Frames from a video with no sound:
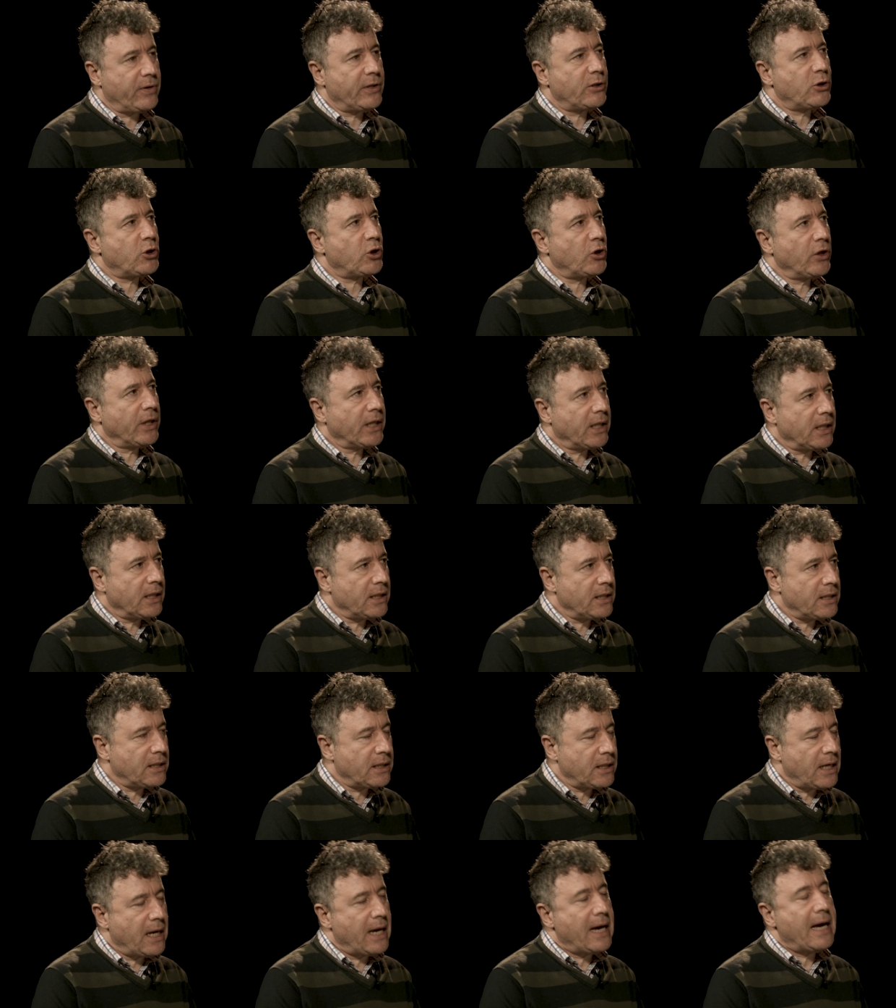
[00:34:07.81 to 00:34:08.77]
it
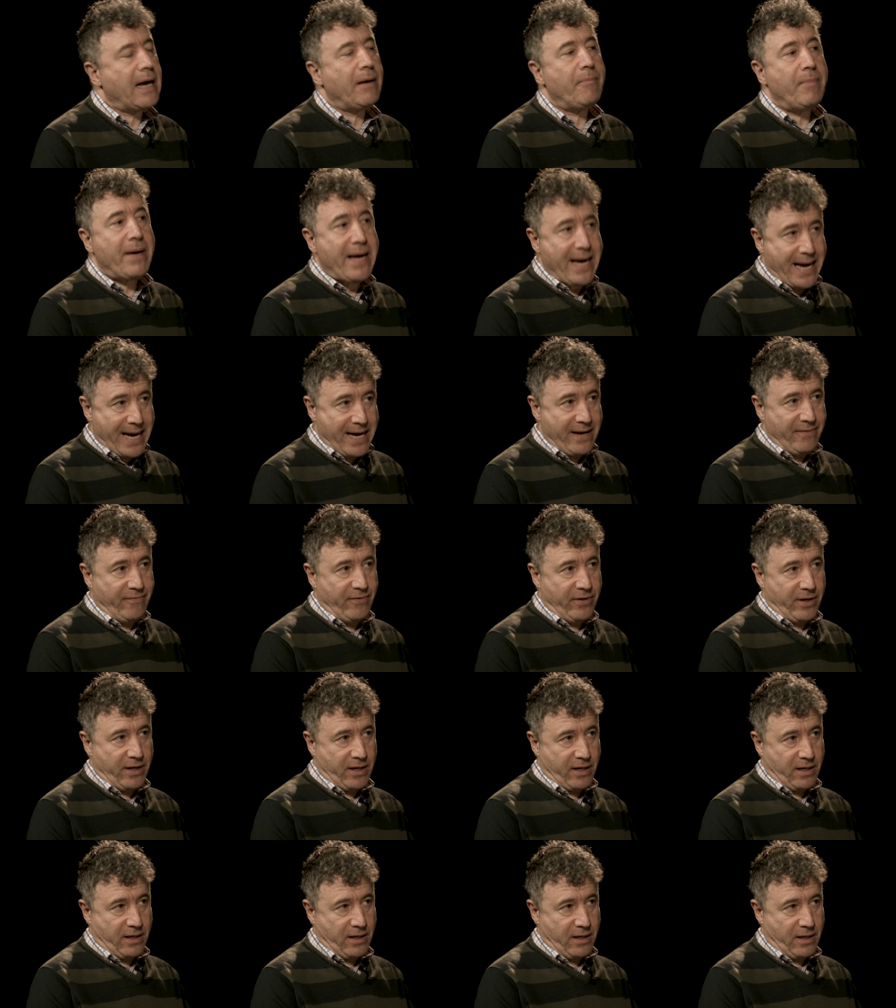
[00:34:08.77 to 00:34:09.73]
triggers a
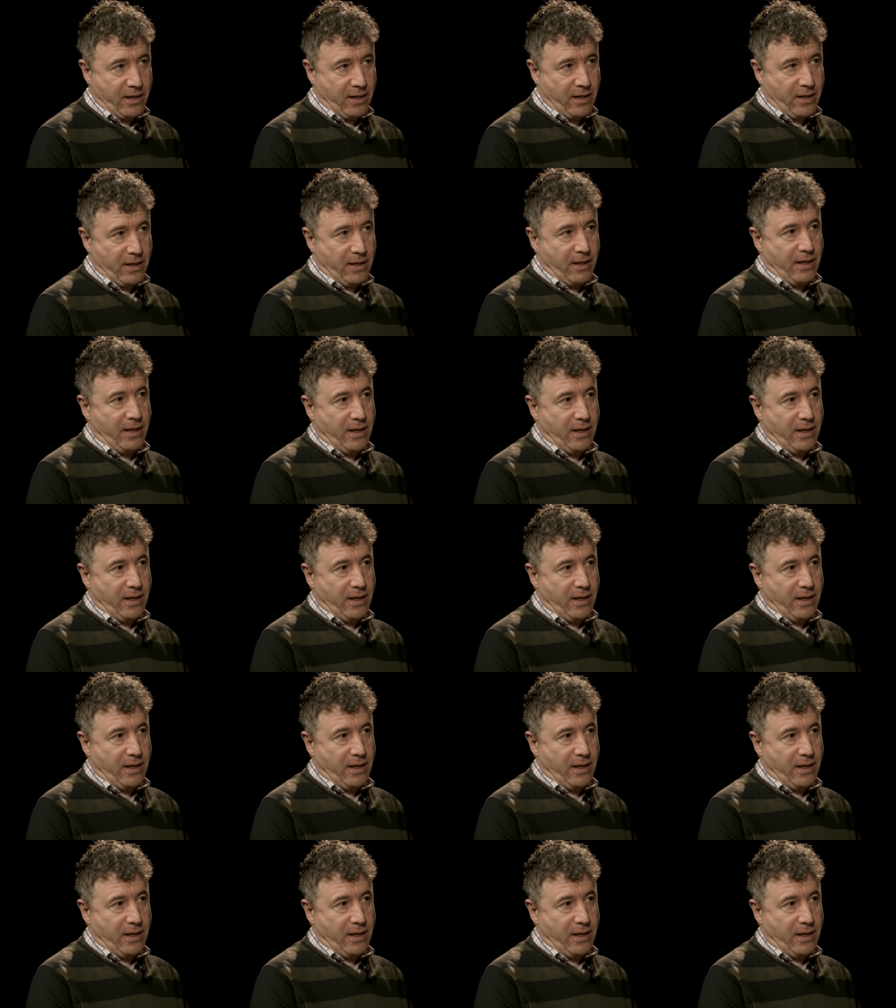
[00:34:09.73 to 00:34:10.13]
behaviour. Mm.